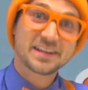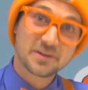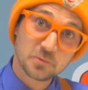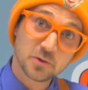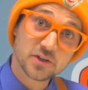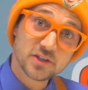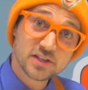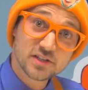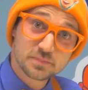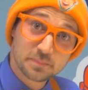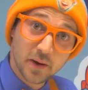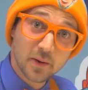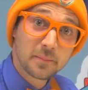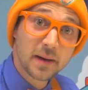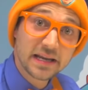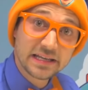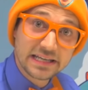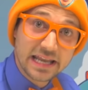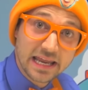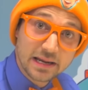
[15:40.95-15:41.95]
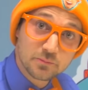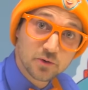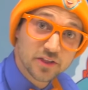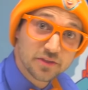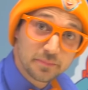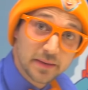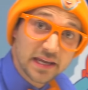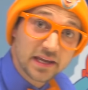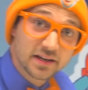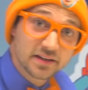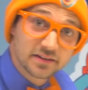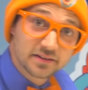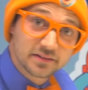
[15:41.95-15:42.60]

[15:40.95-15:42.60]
Will you spell my name with me?